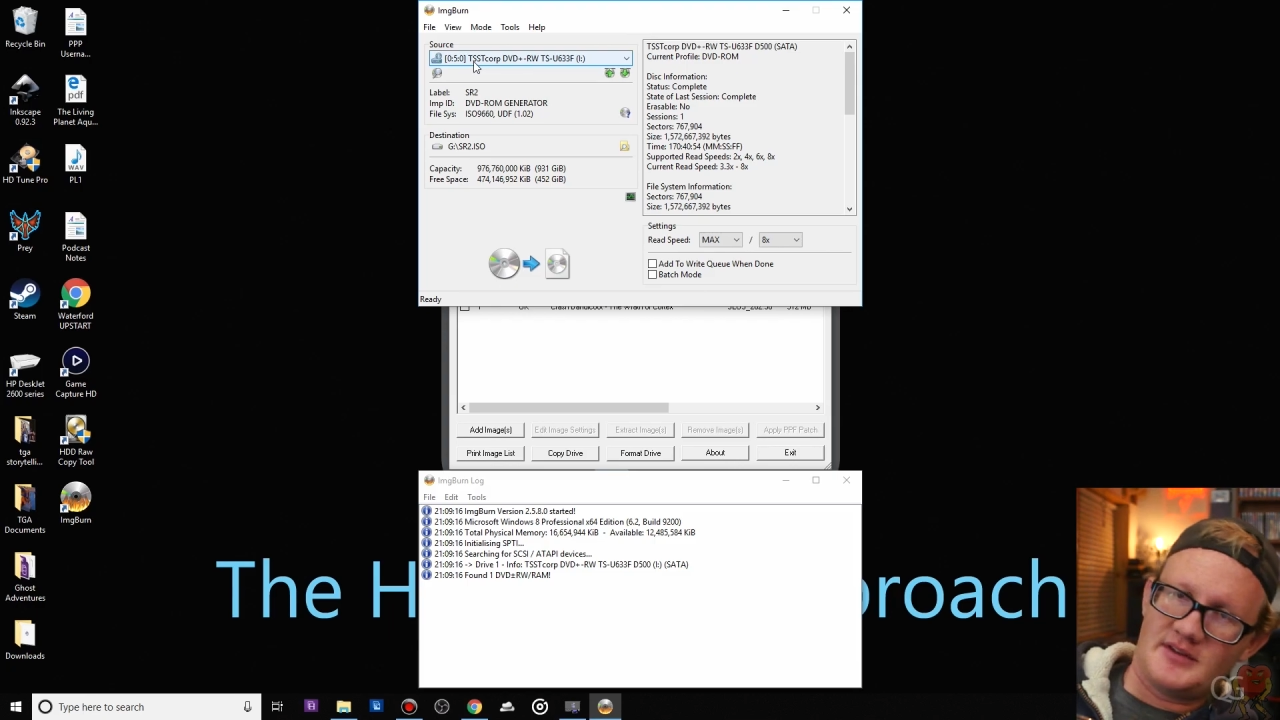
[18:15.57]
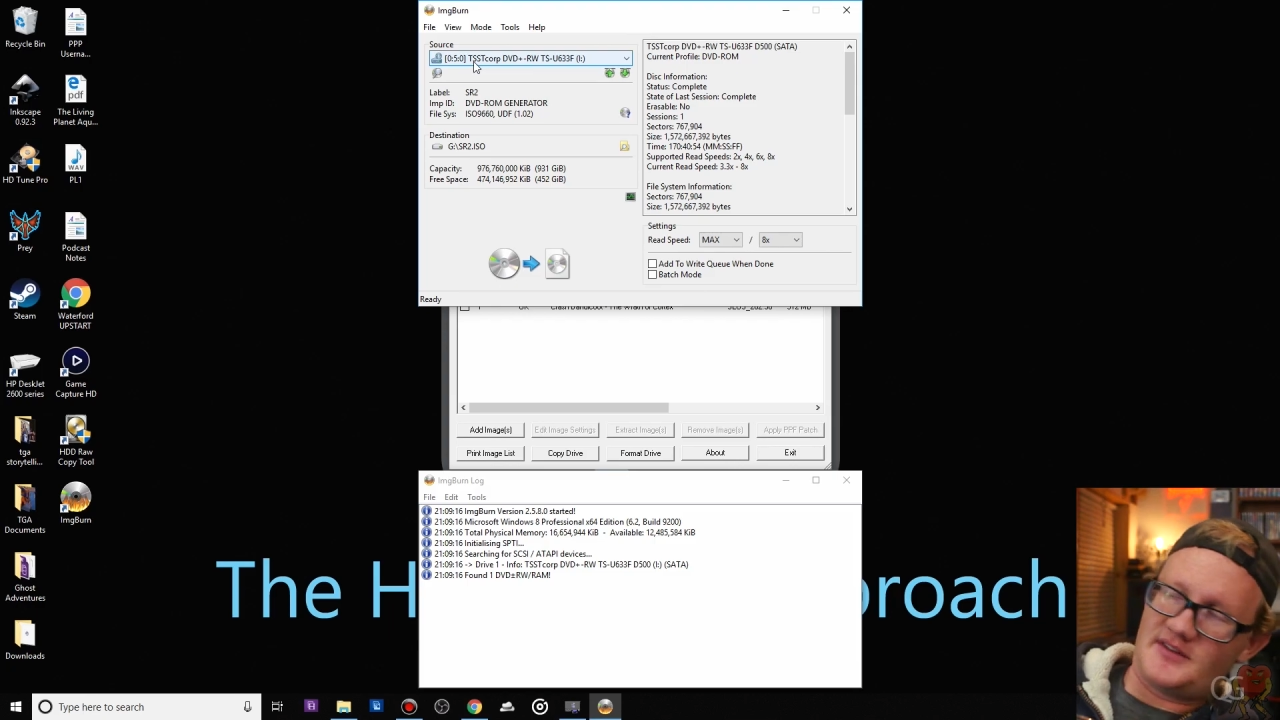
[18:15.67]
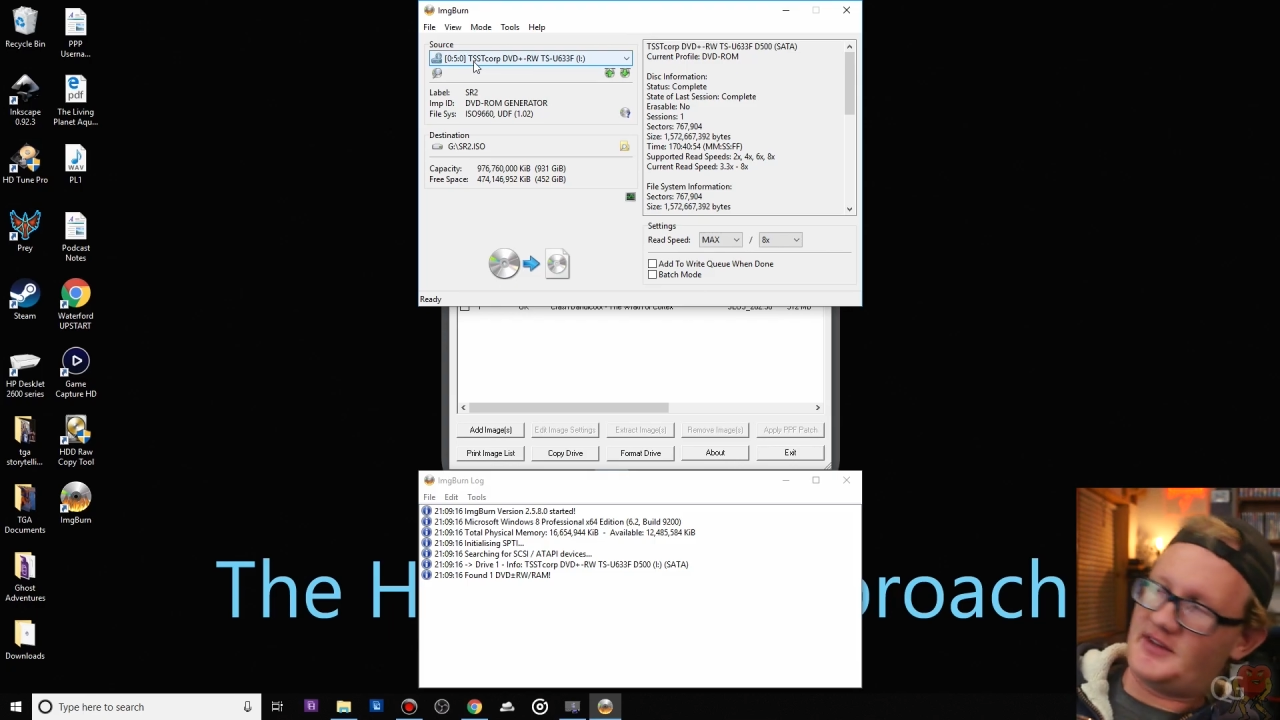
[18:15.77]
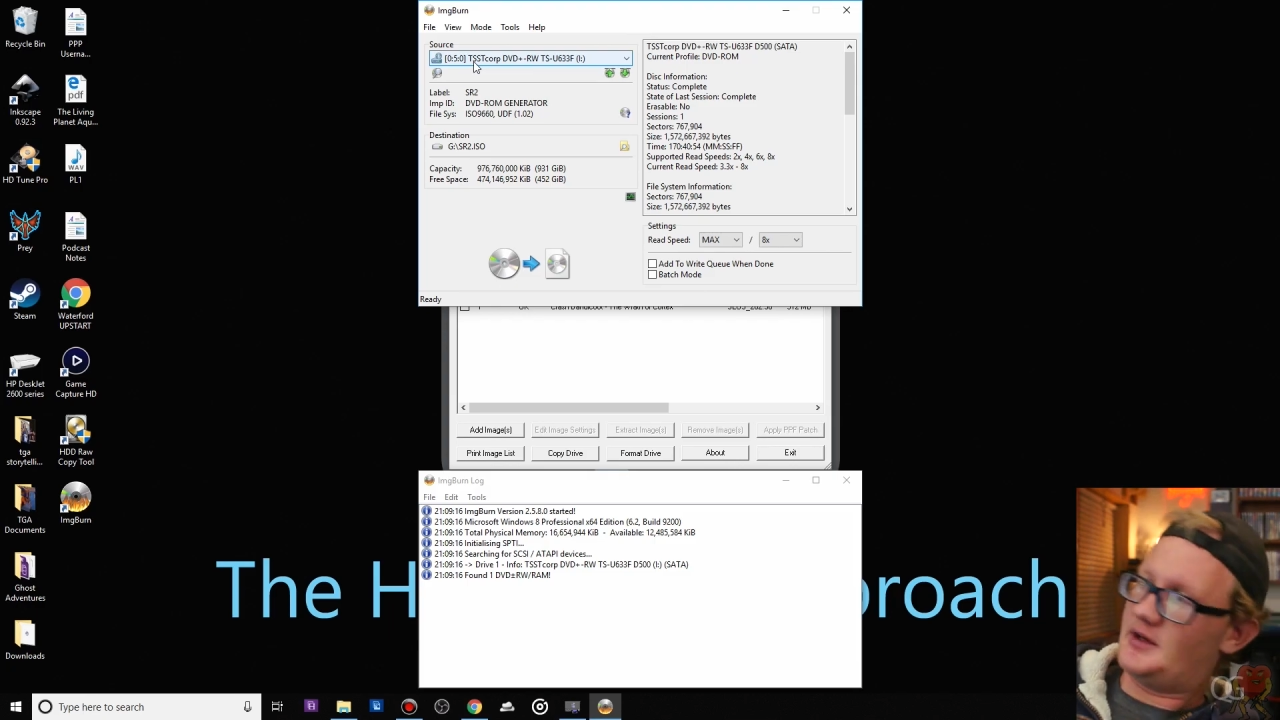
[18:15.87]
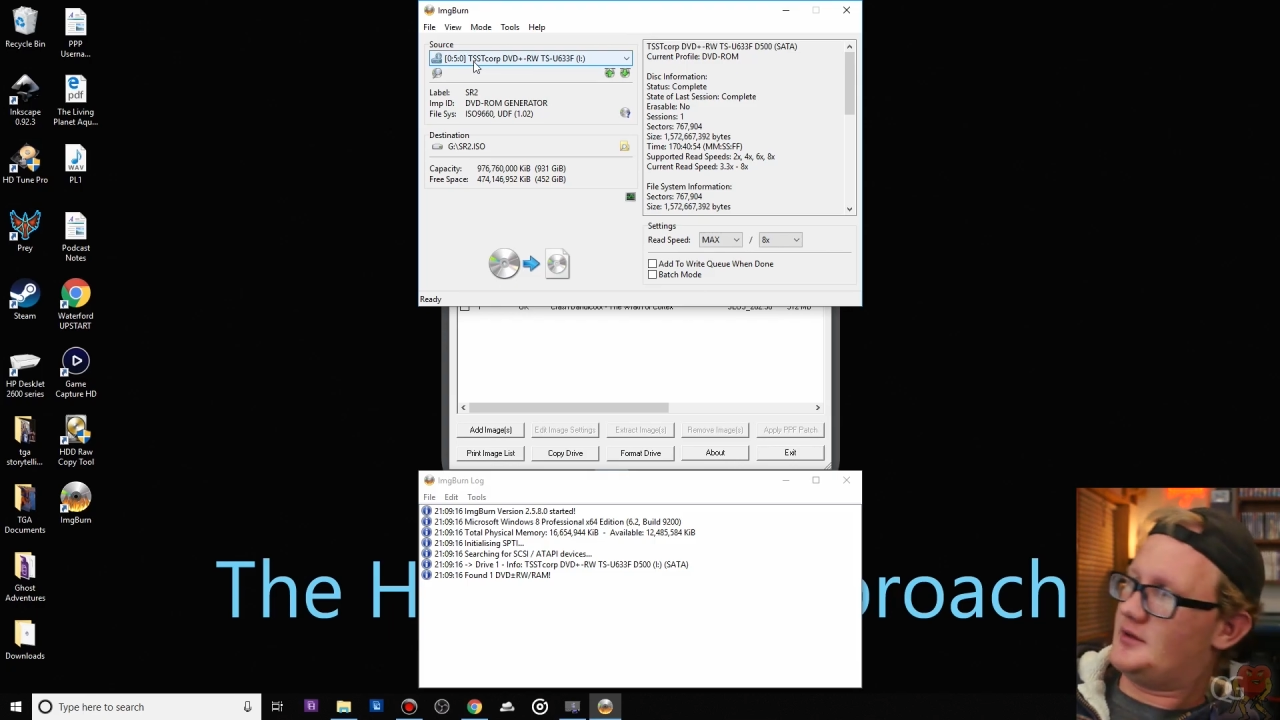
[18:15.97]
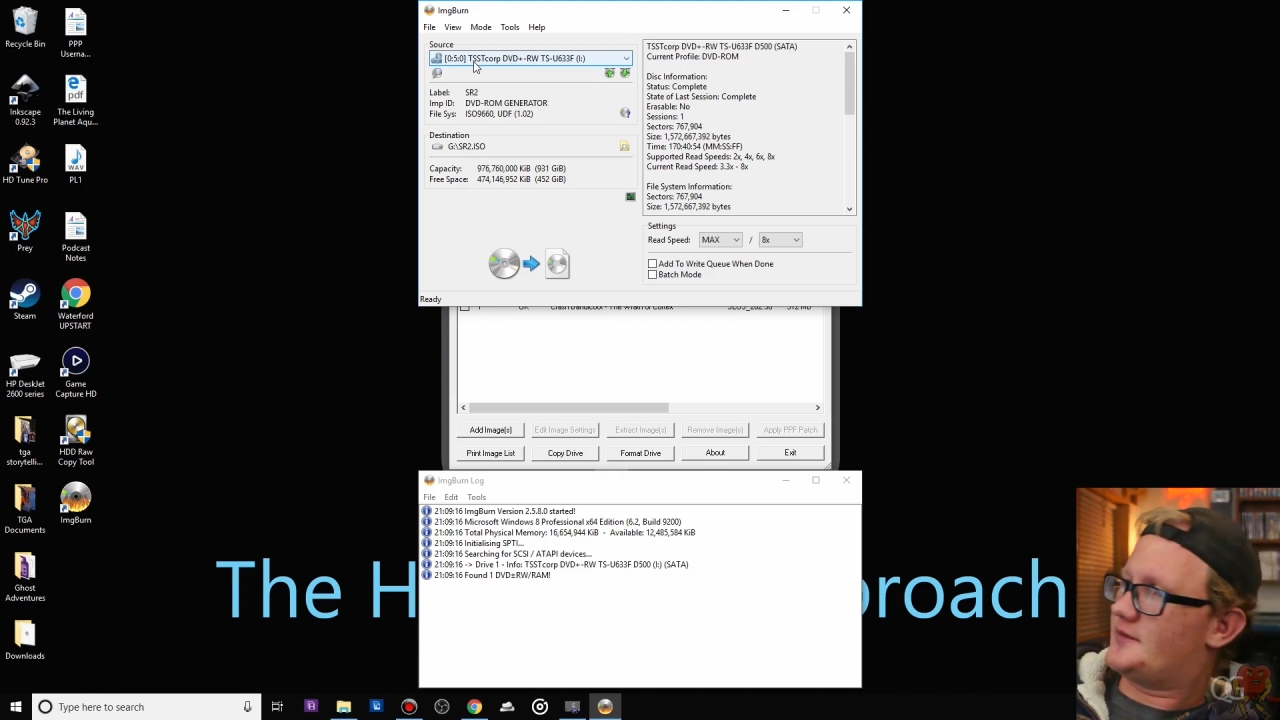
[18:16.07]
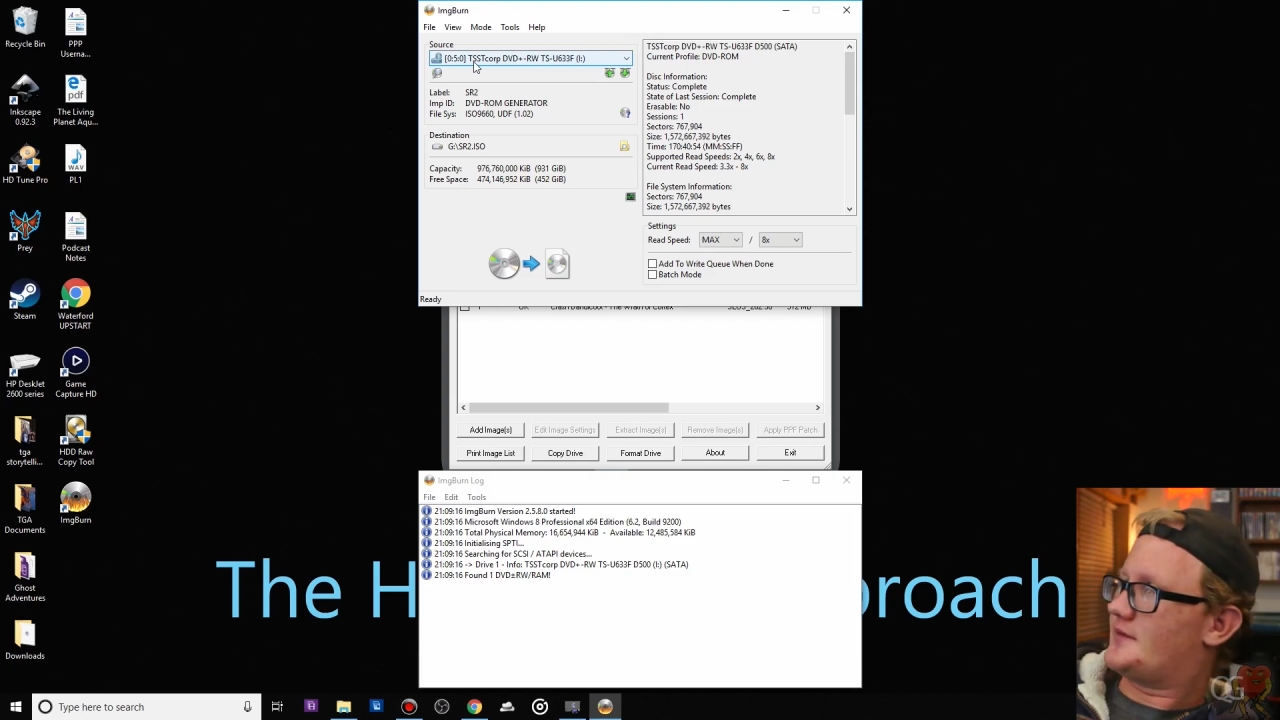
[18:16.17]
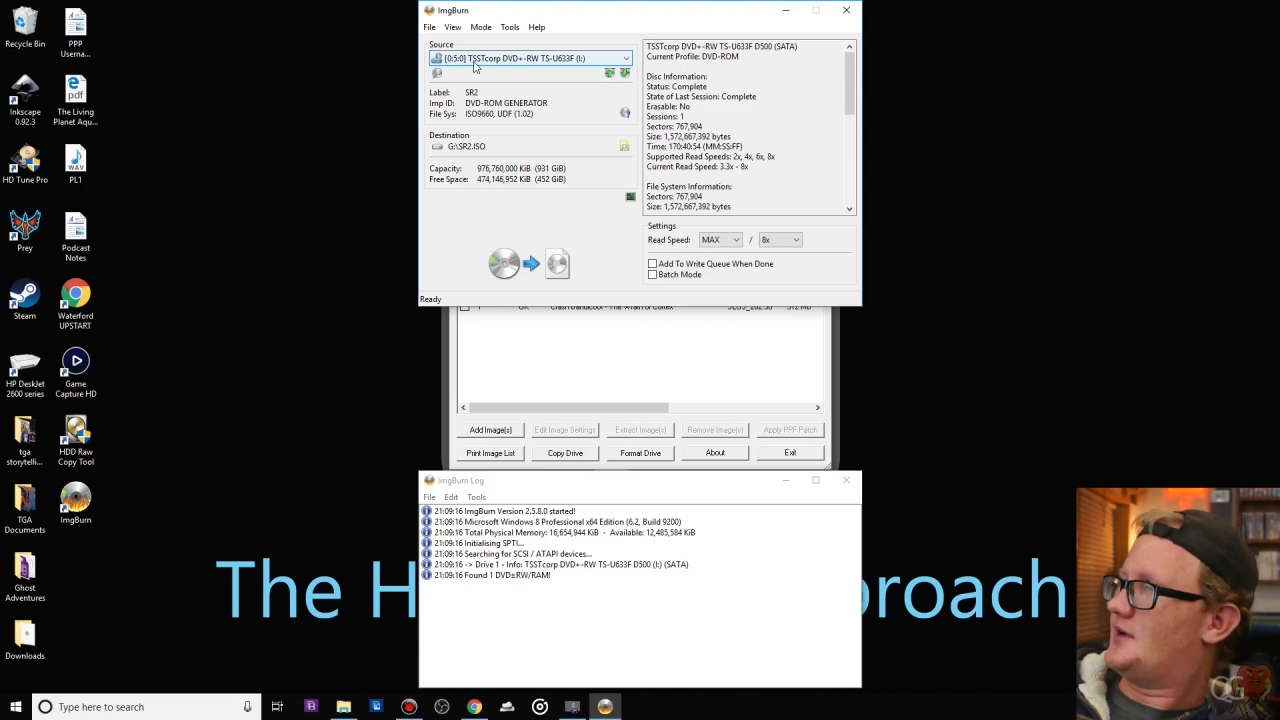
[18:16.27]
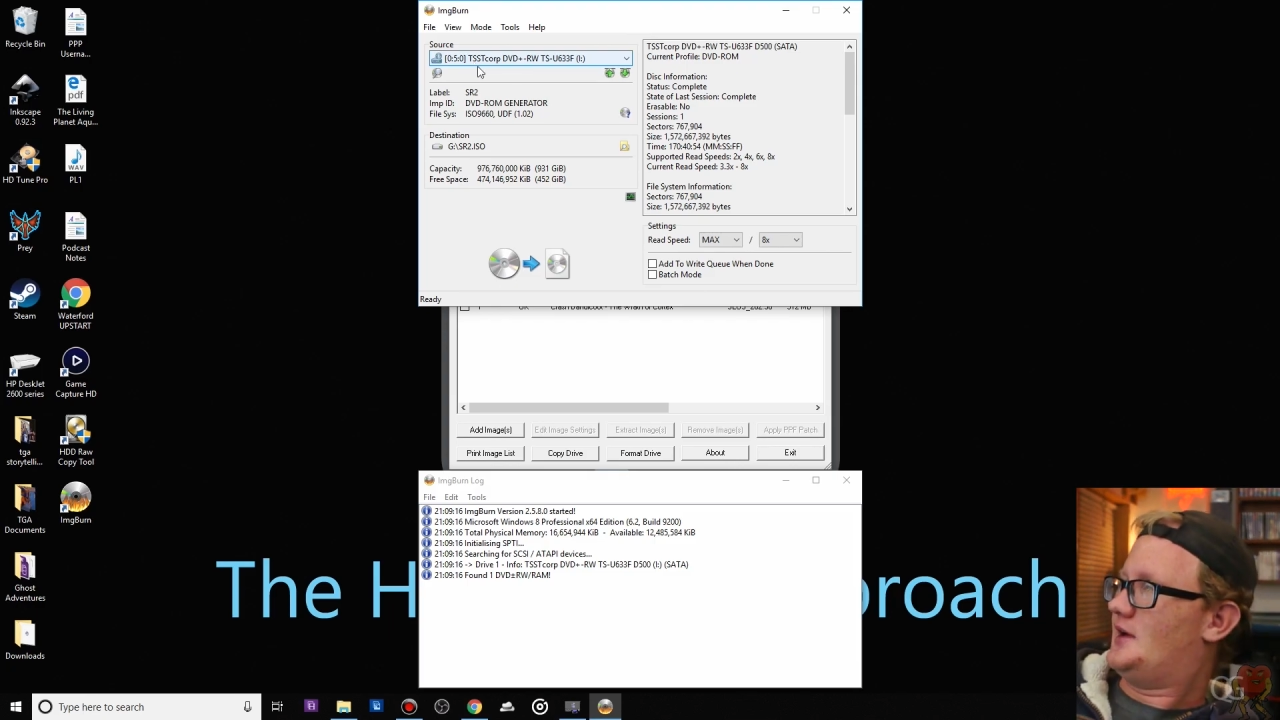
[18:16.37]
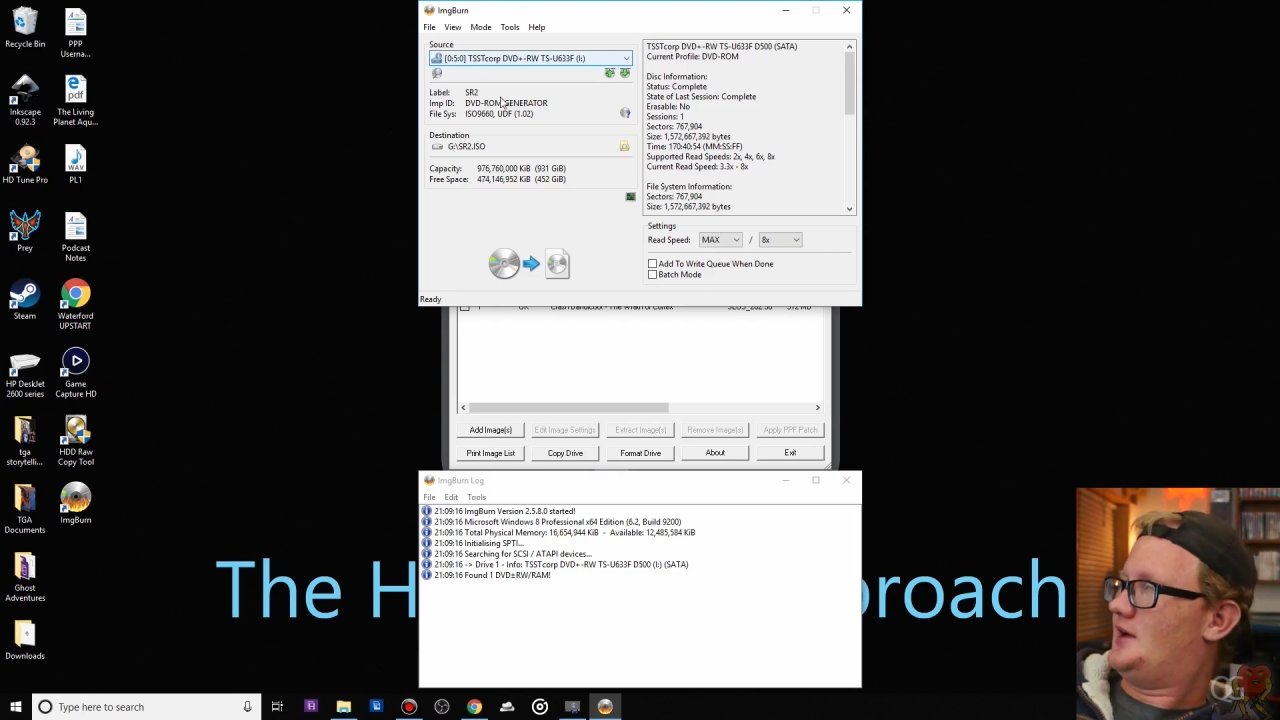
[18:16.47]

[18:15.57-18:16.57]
itself.